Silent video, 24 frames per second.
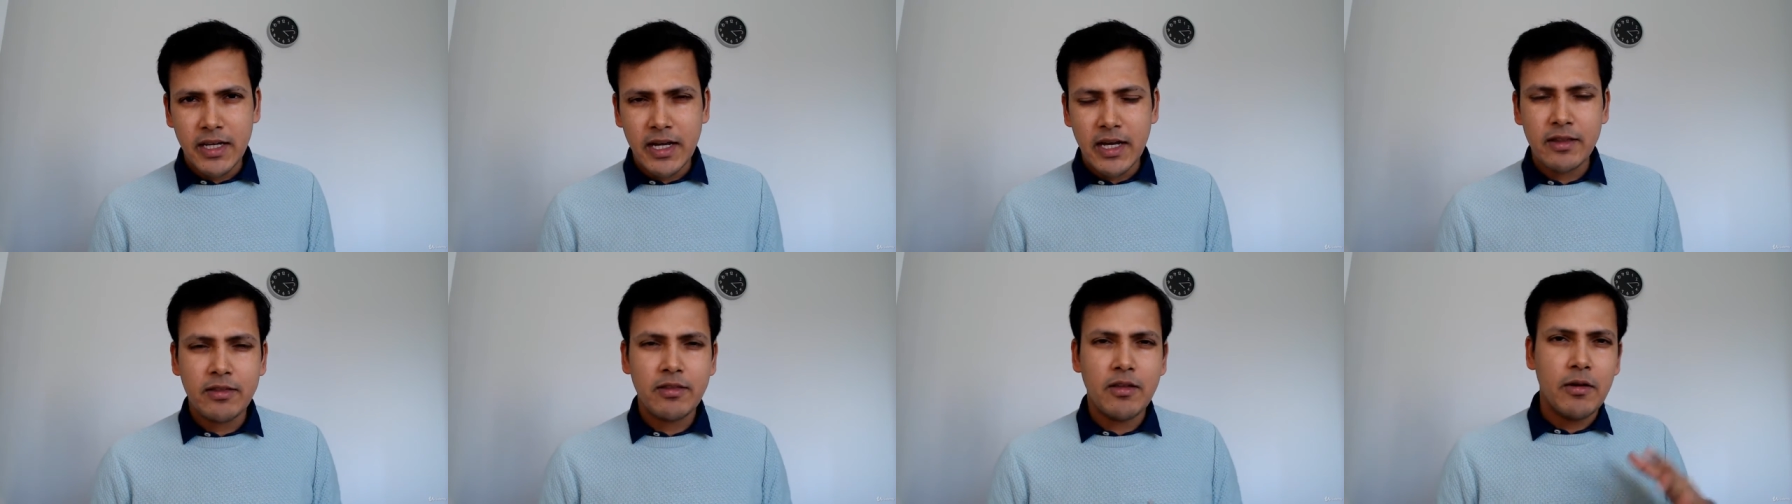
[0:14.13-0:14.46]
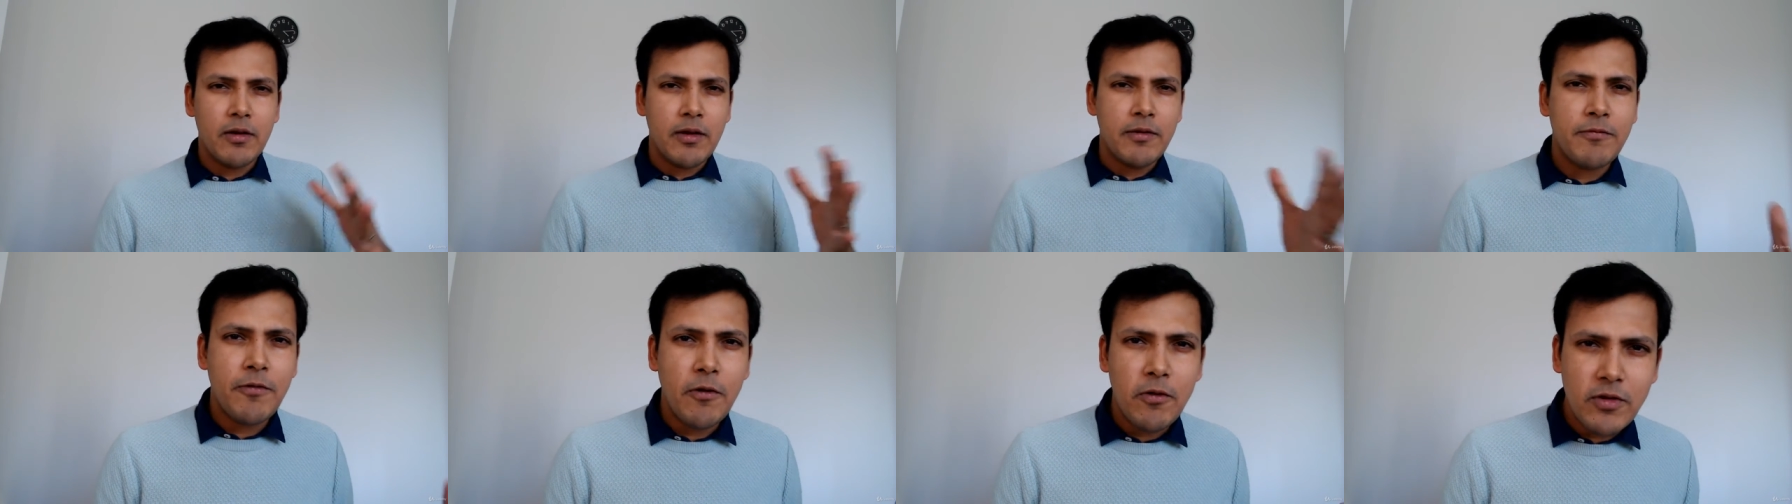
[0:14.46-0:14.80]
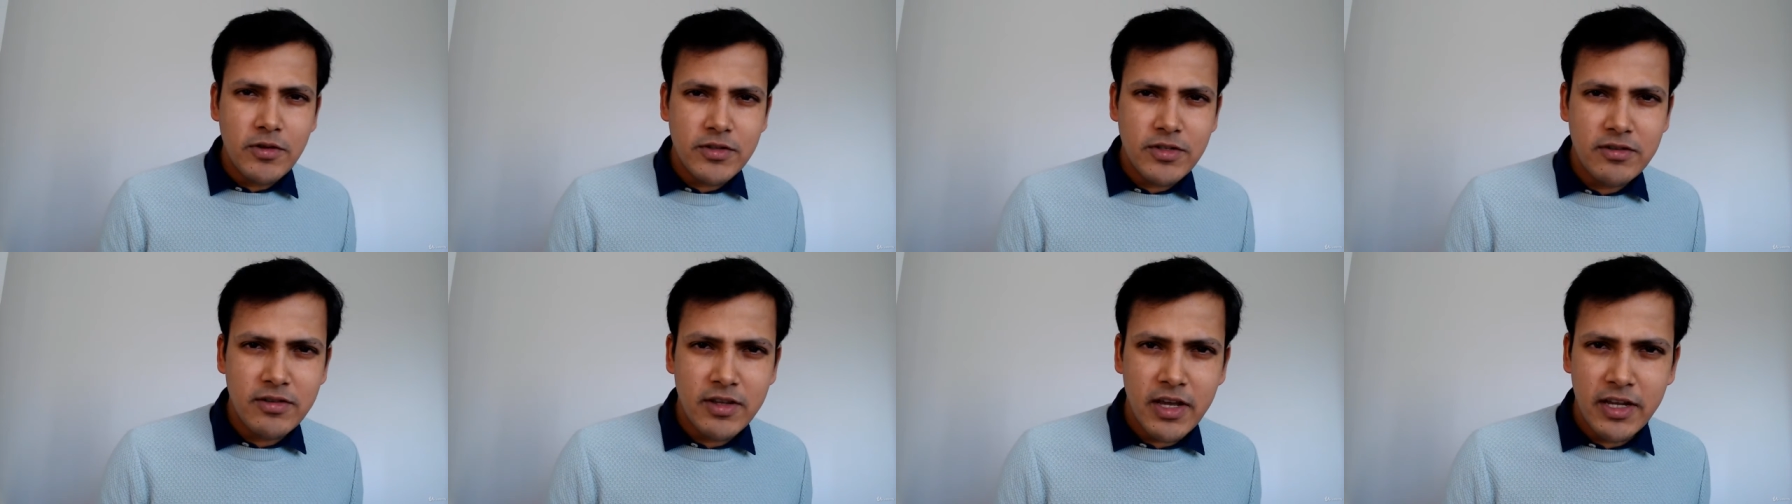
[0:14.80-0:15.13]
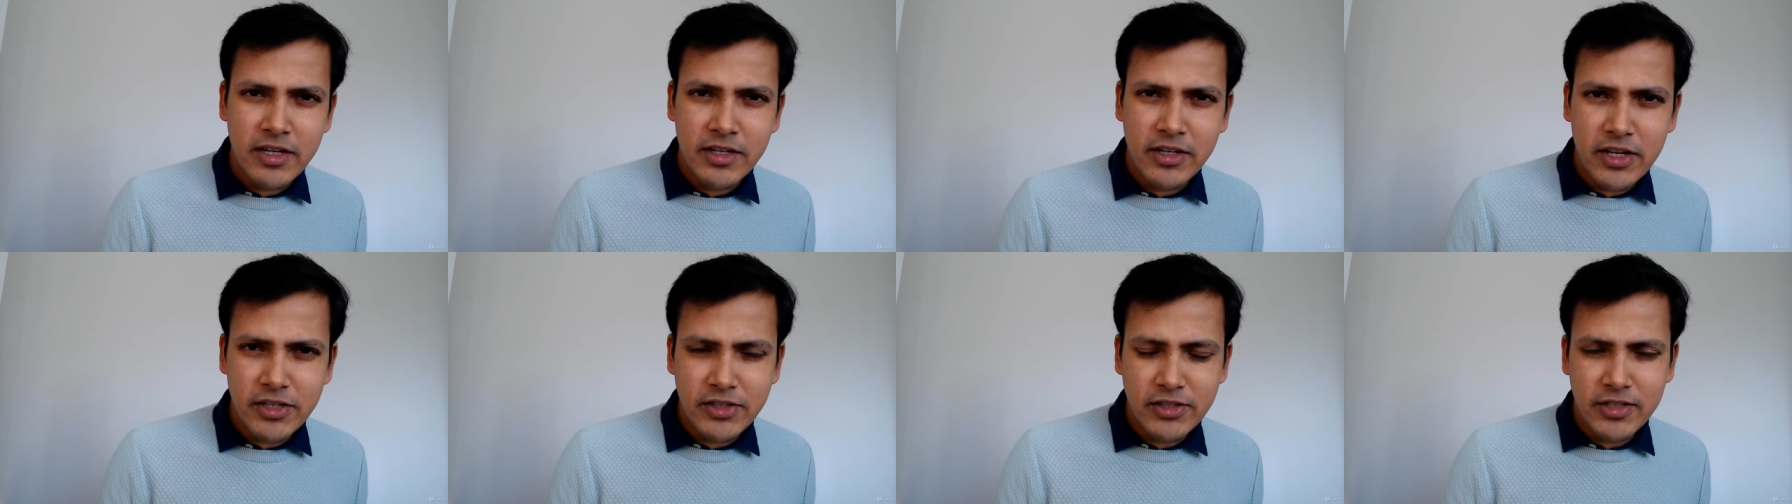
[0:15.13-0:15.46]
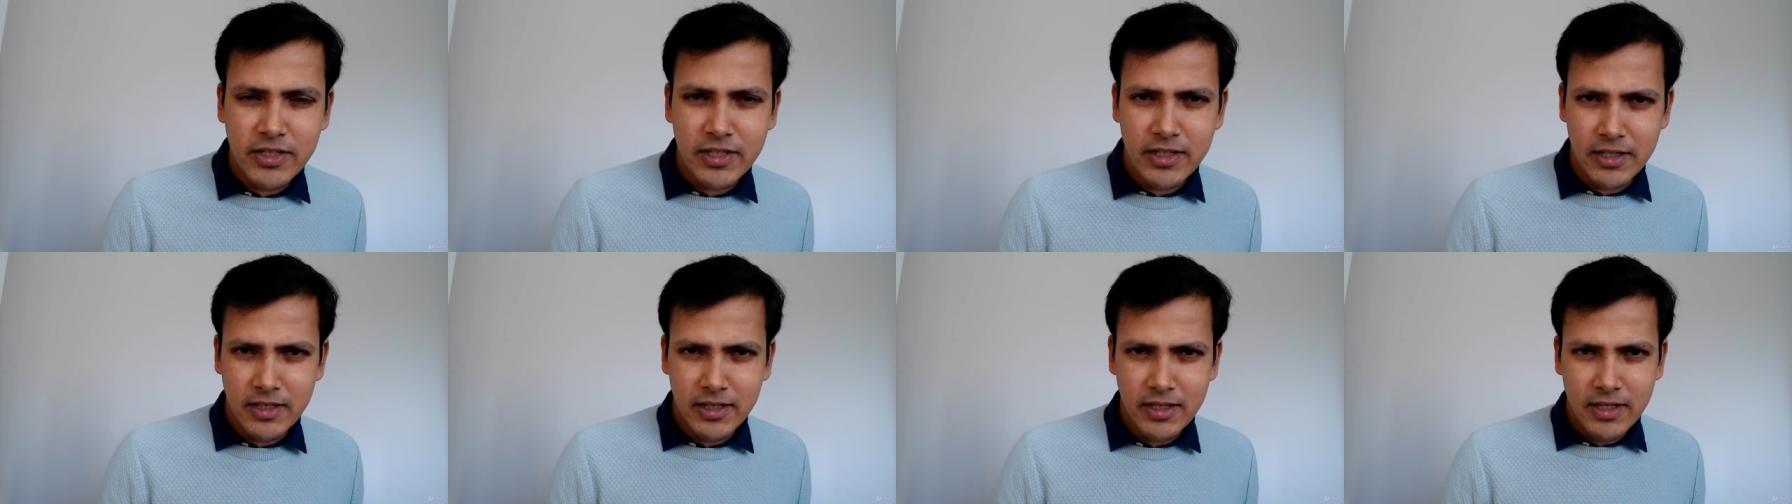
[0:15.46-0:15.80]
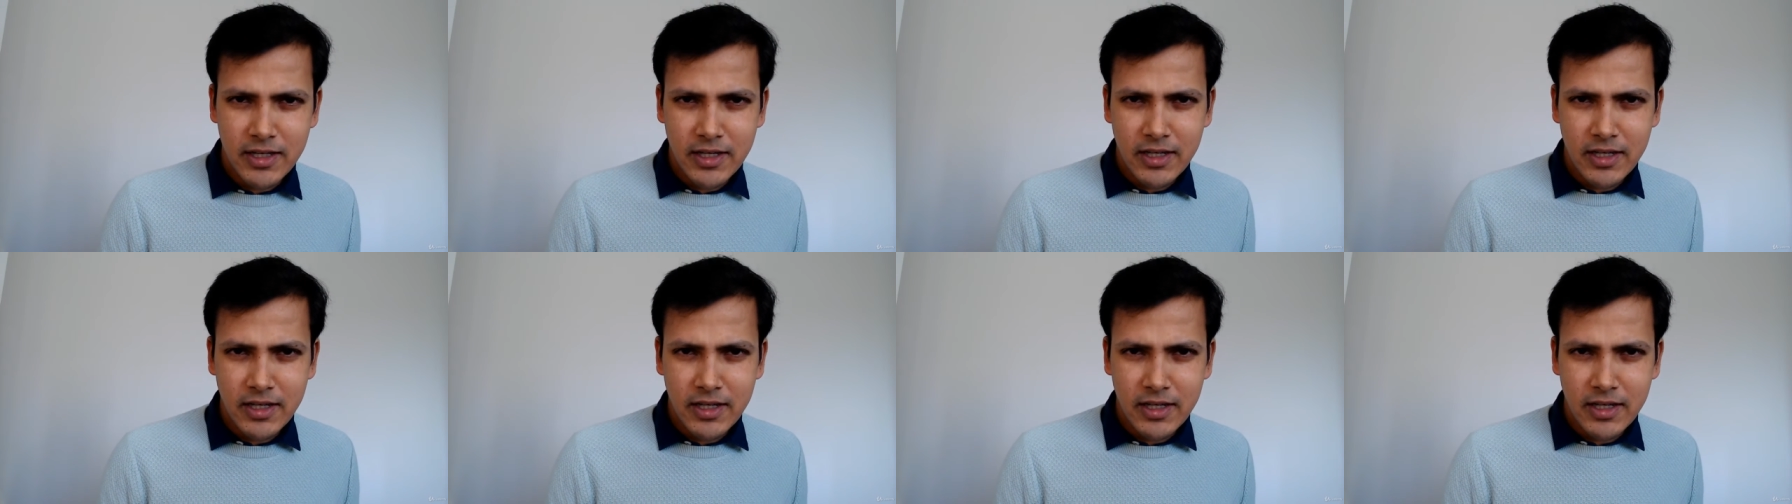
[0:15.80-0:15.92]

I, I focus on the industry.